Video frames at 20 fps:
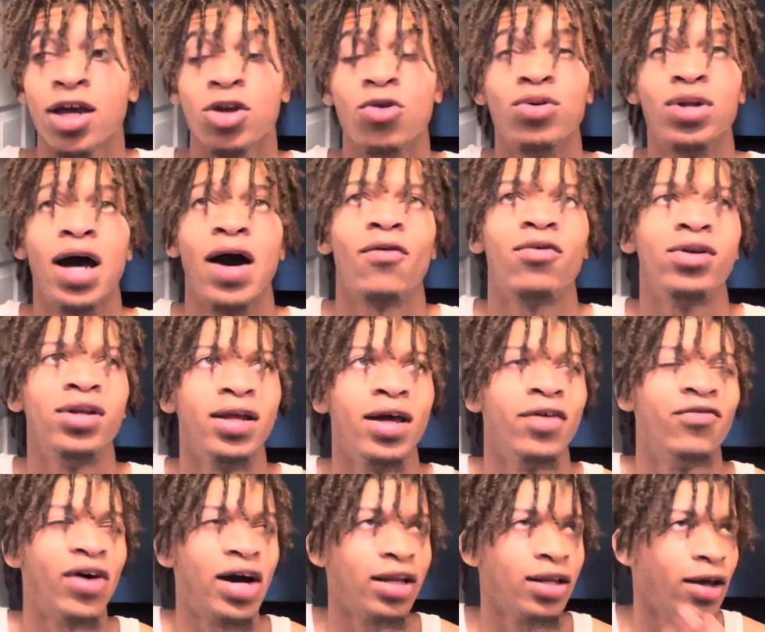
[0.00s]

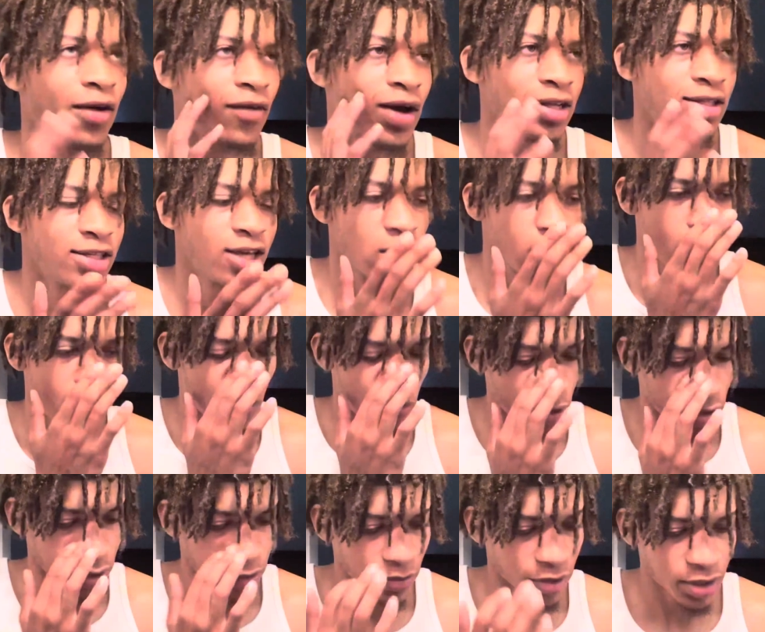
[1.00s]
If I tell my
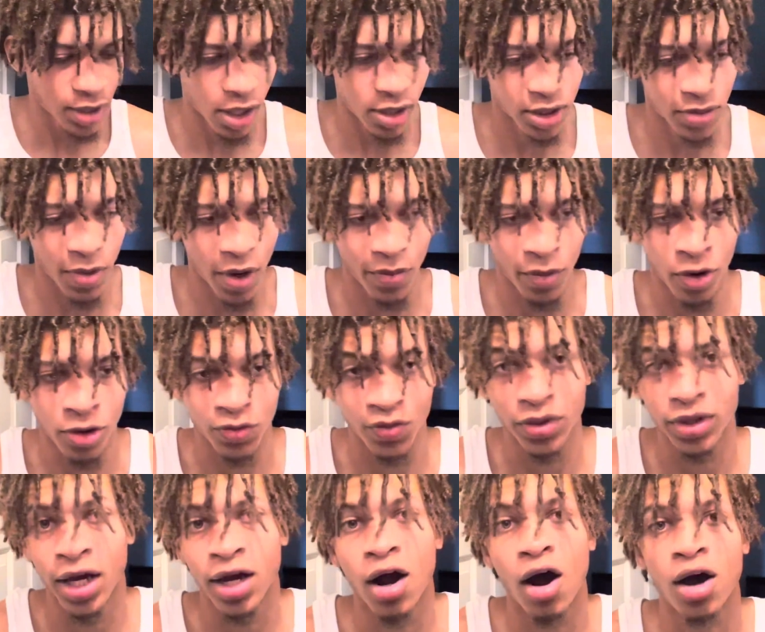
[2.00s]
bro, I'll be talking to my bro.
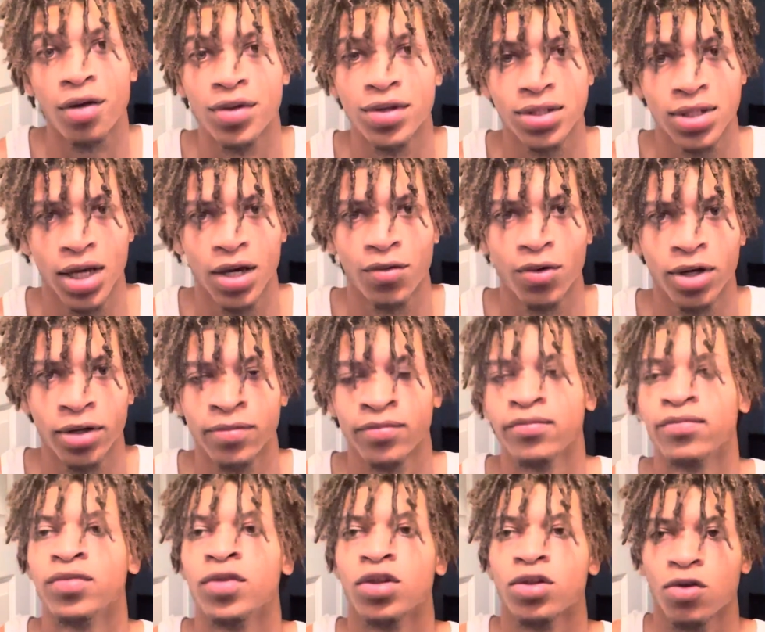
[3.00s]
They are the same way.
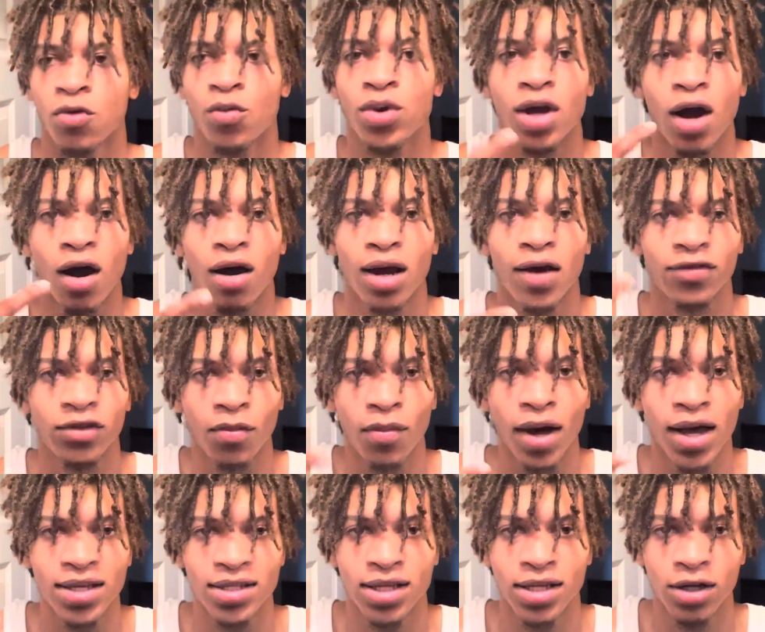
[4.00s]
We all have the
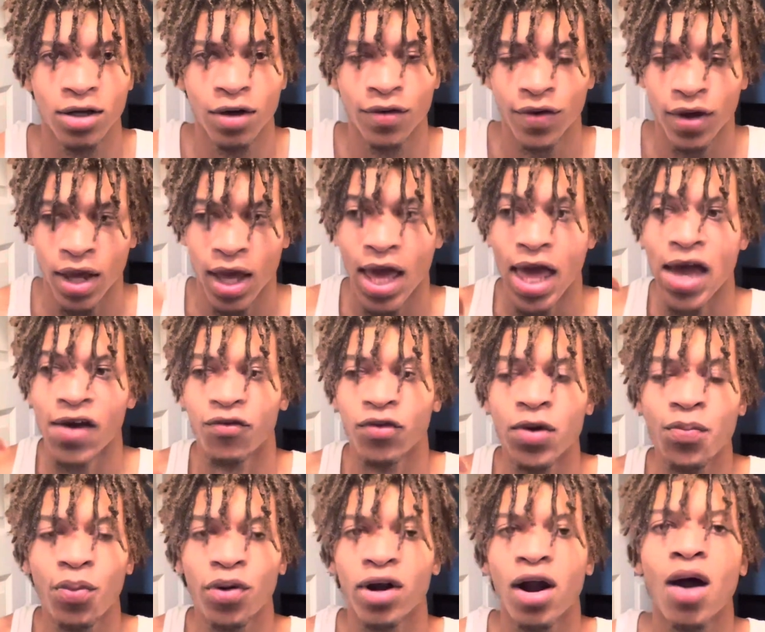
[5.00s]
mindset of, if we
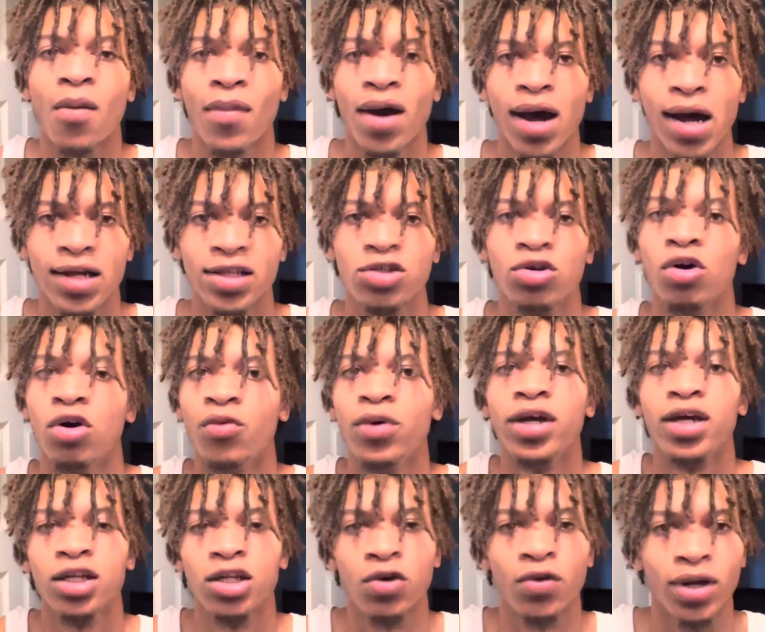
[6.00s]
put our mind to it, we
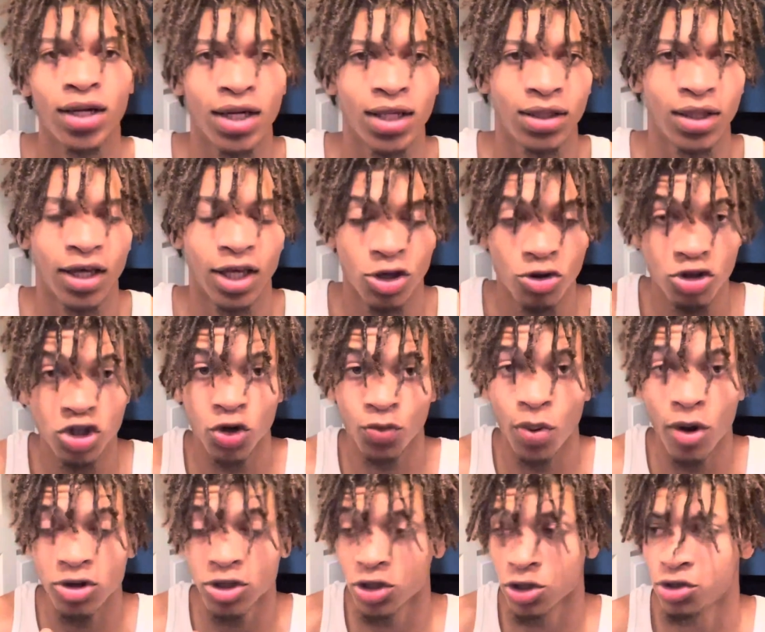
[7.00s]
can do anything. You're
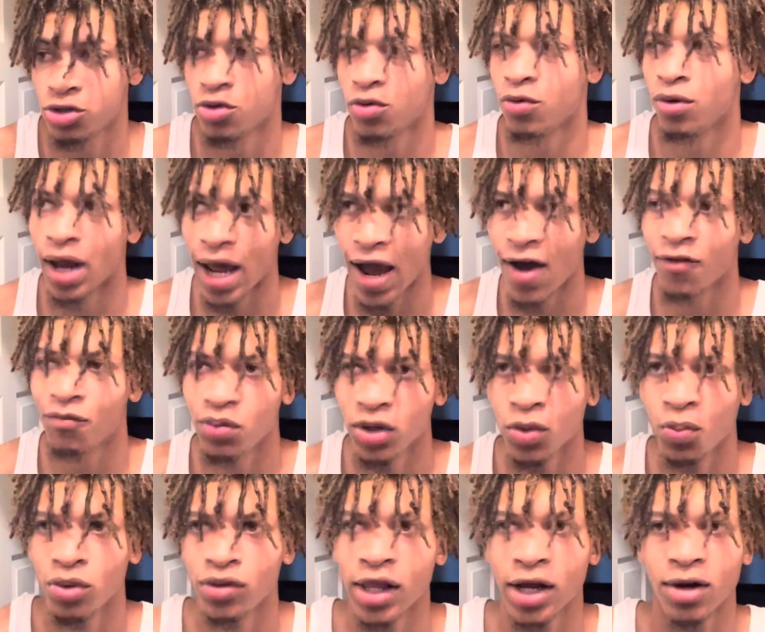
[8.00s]
supposed to have
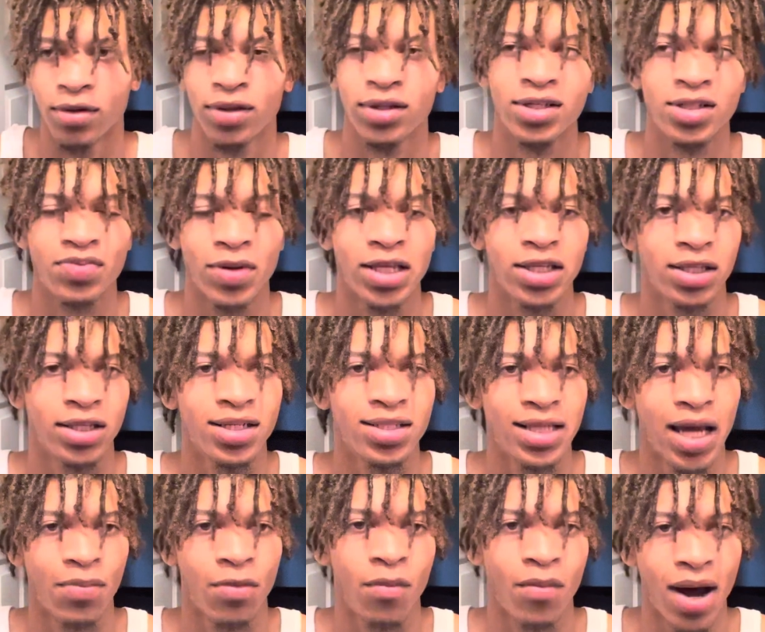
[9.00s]
people that are this
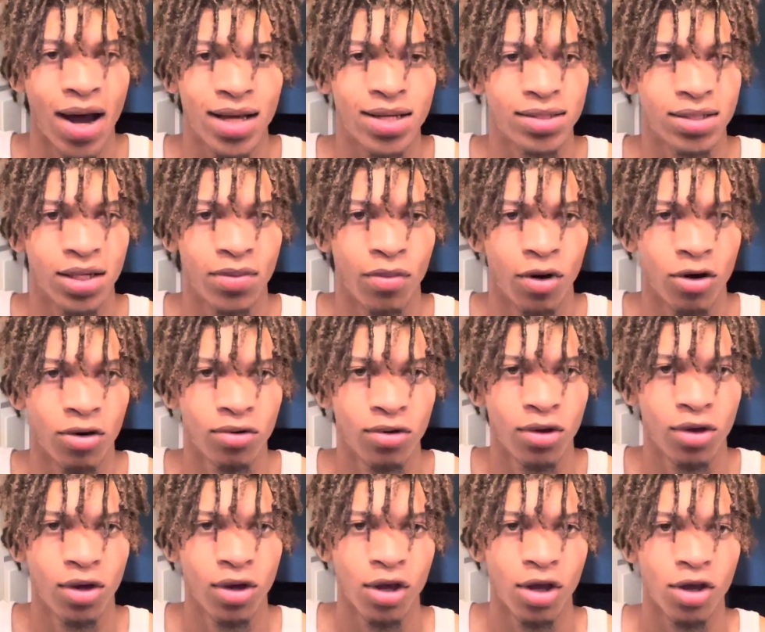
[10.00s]
type of mindset, bro.
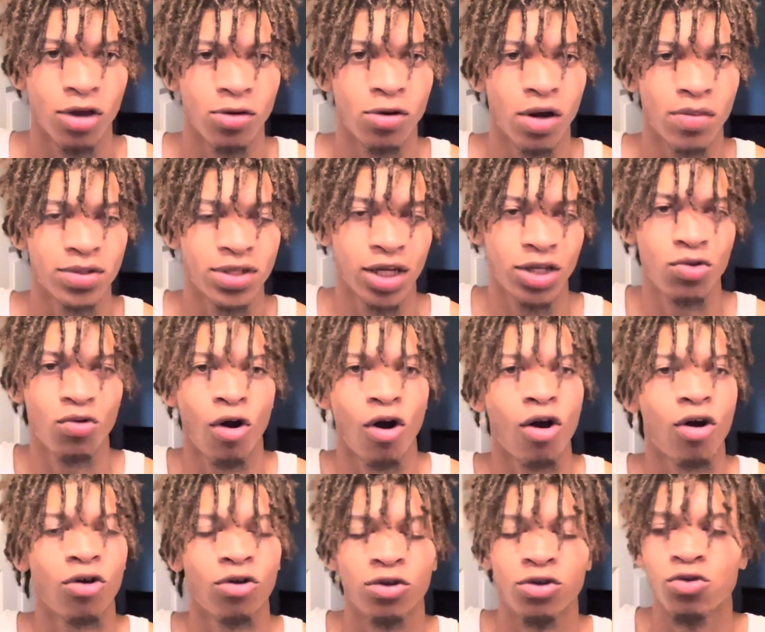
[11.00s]
You know what I'm saying? You
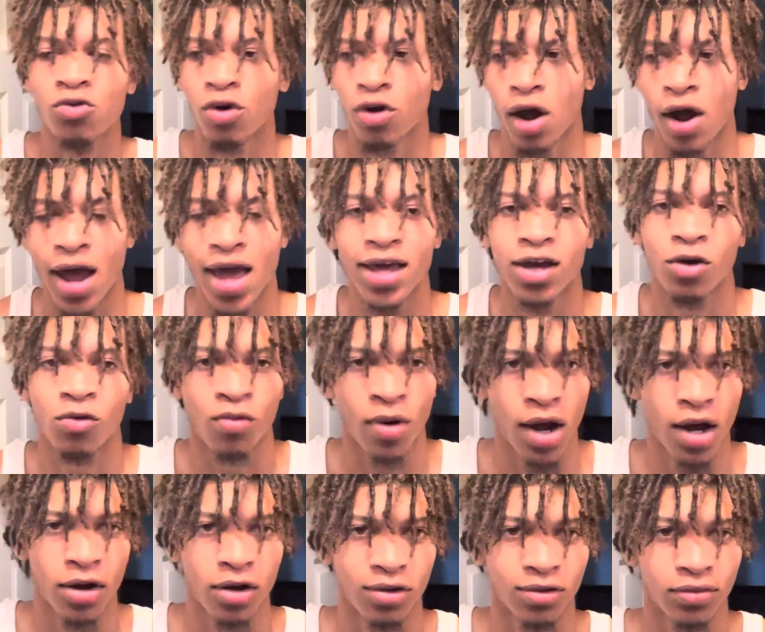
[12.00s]
are who you hang
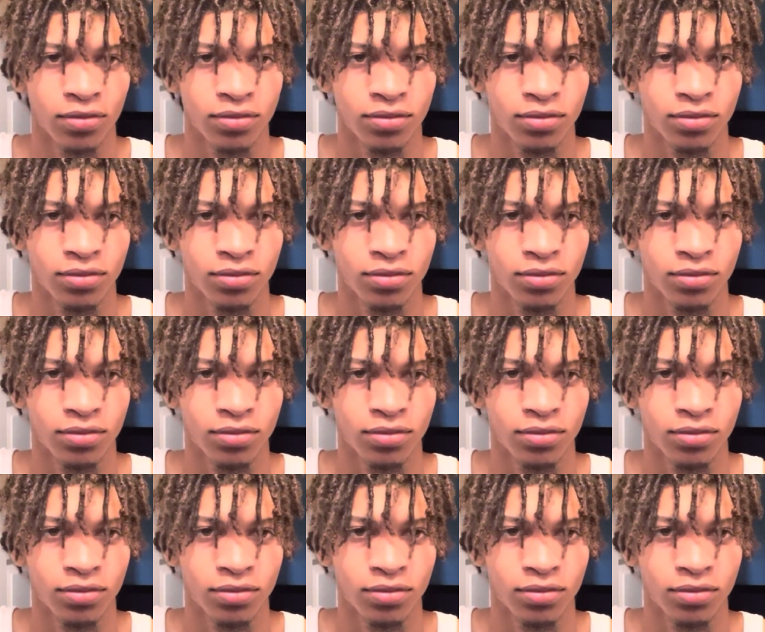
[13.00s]
around.